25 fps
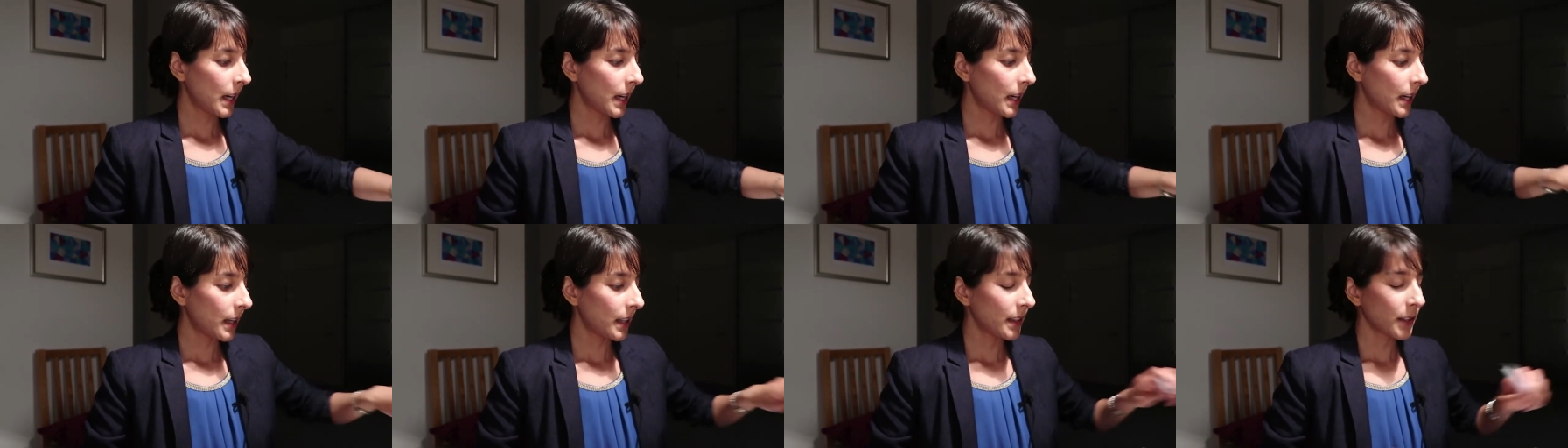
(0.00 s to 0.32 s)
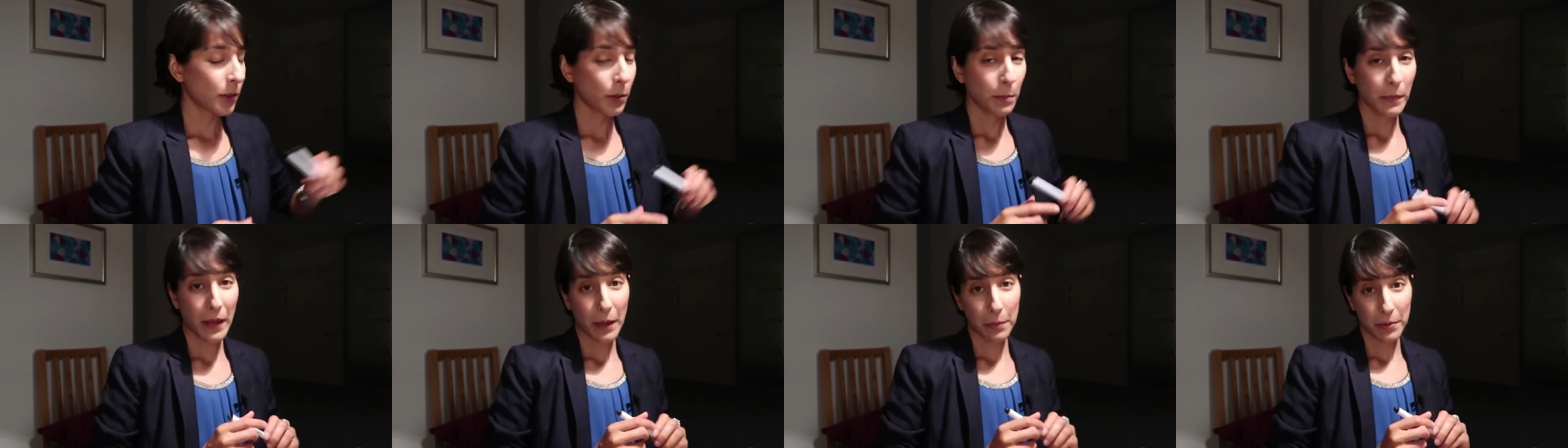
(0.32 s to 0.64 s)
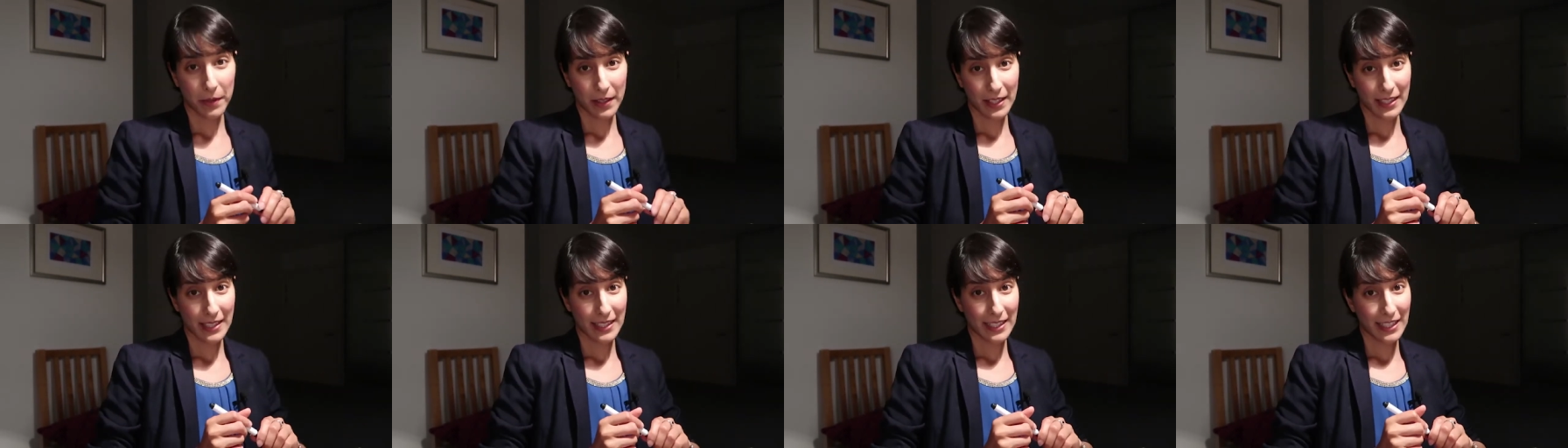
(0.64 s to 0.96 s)
a little
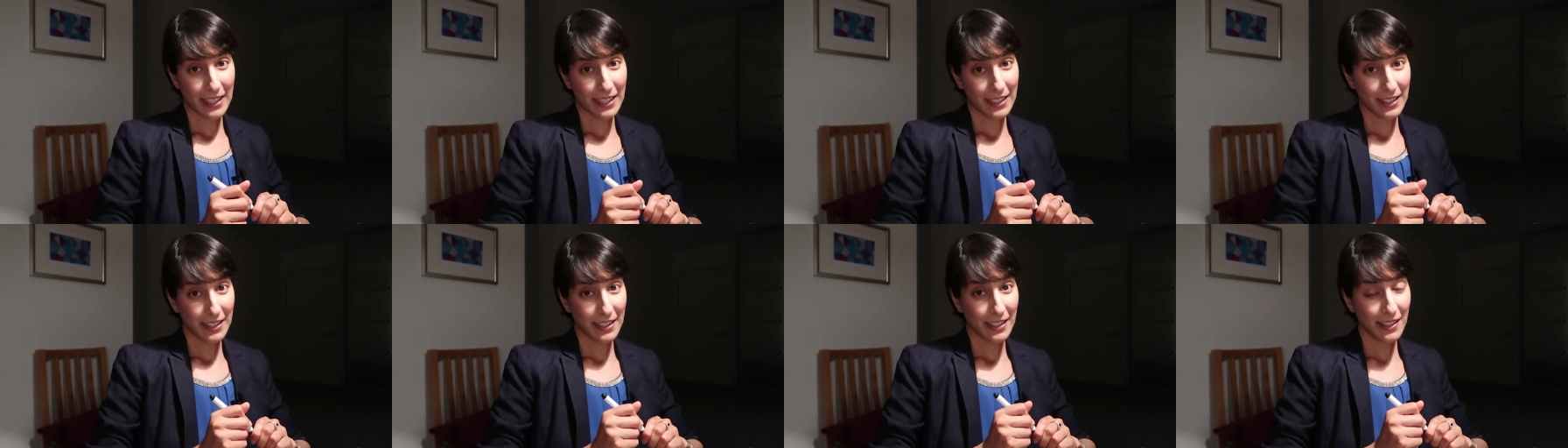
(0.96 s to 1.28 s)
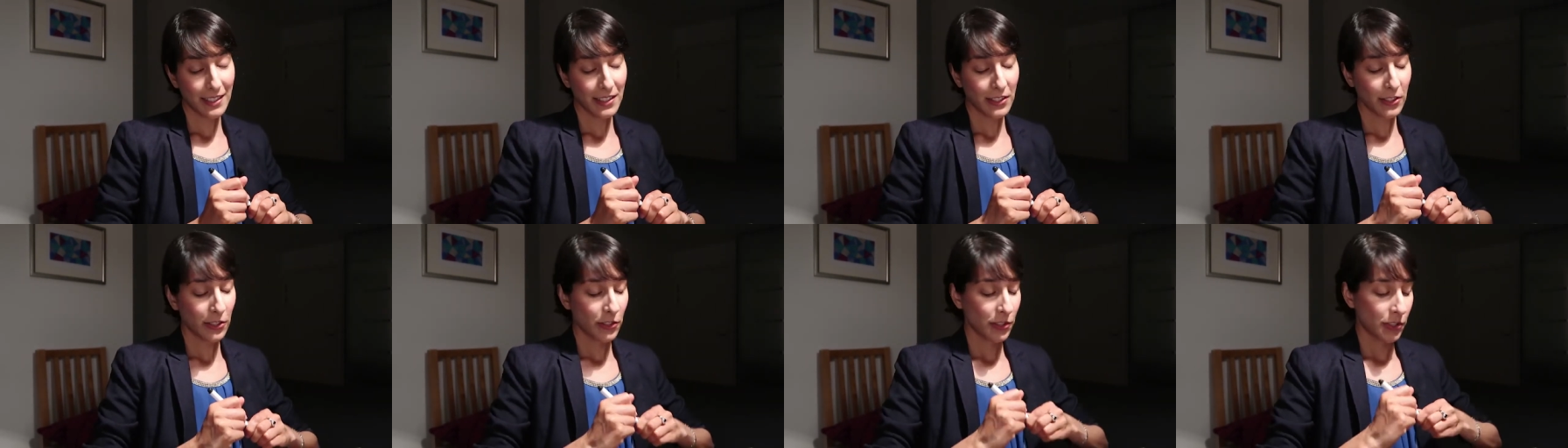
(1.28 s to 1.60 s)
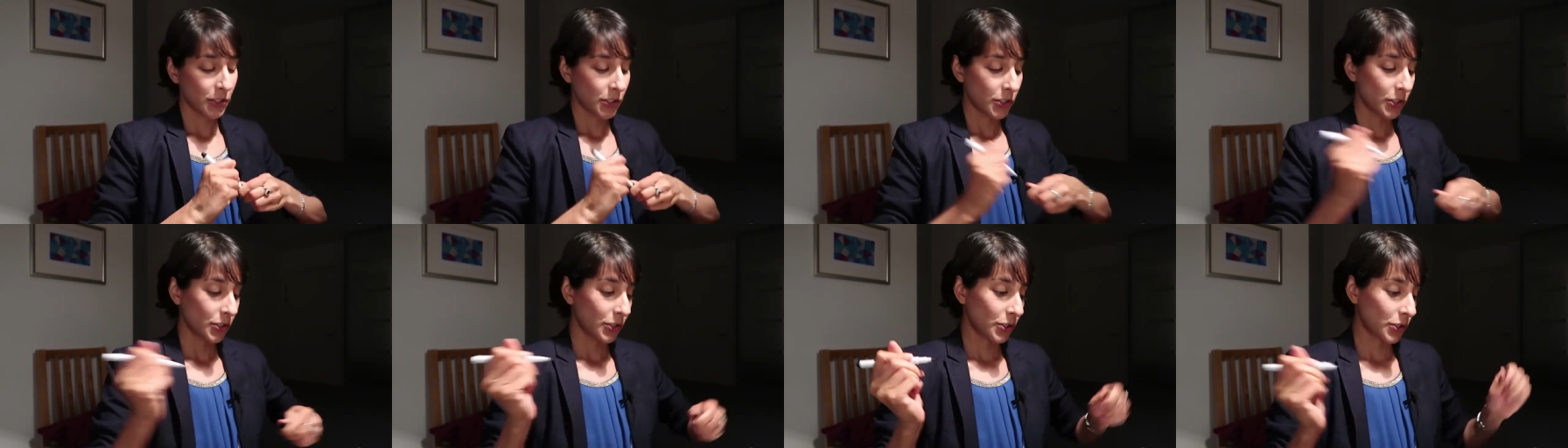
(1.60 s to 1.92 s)
map of the seasons
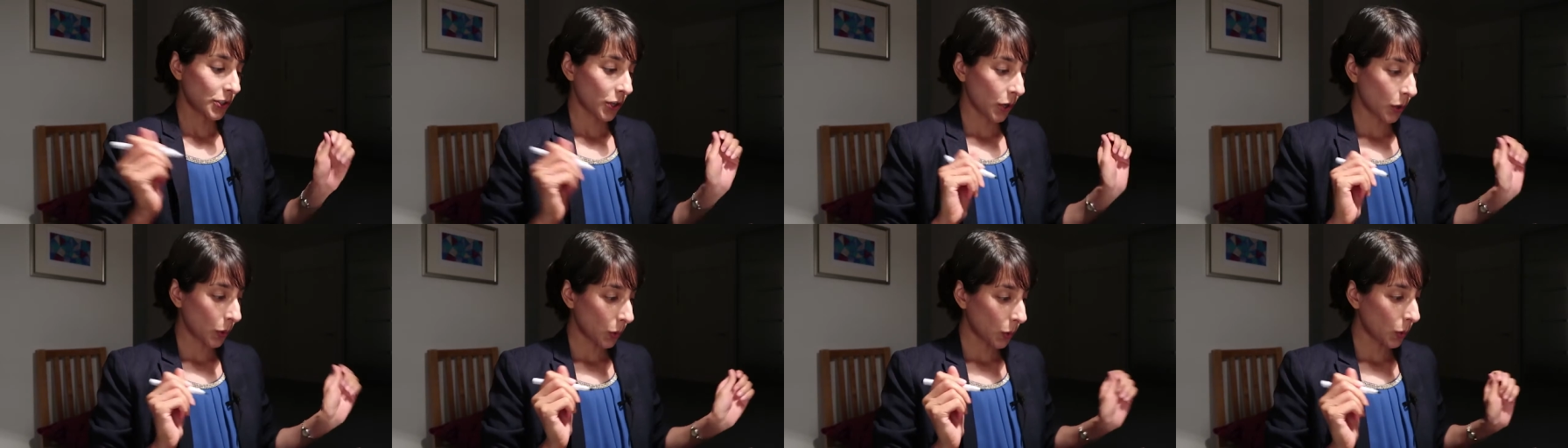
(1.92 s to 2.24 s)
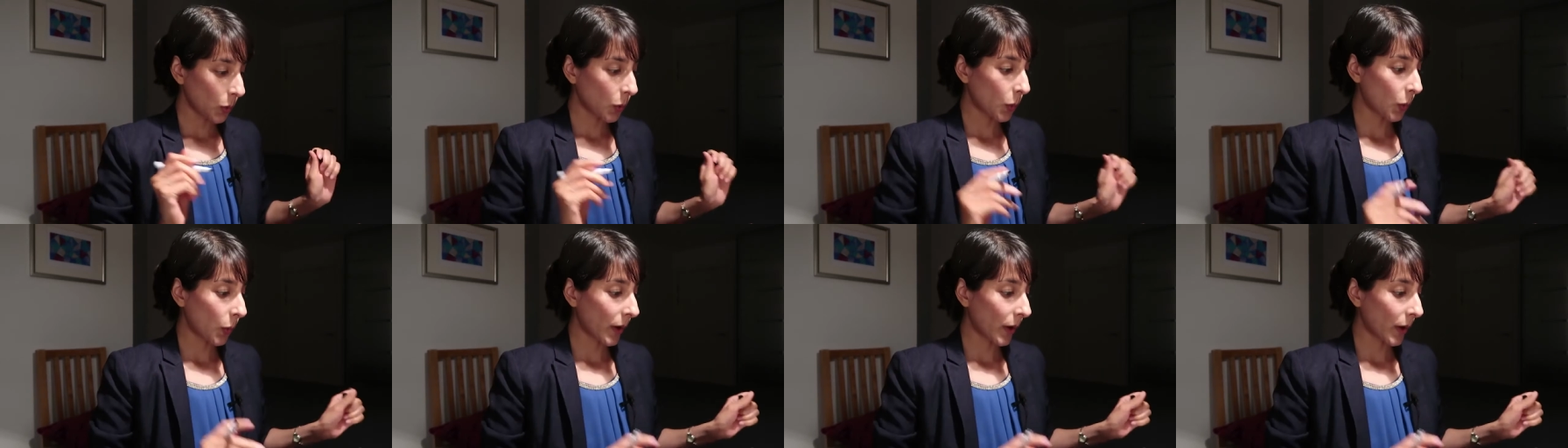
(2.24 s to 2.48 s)
just to show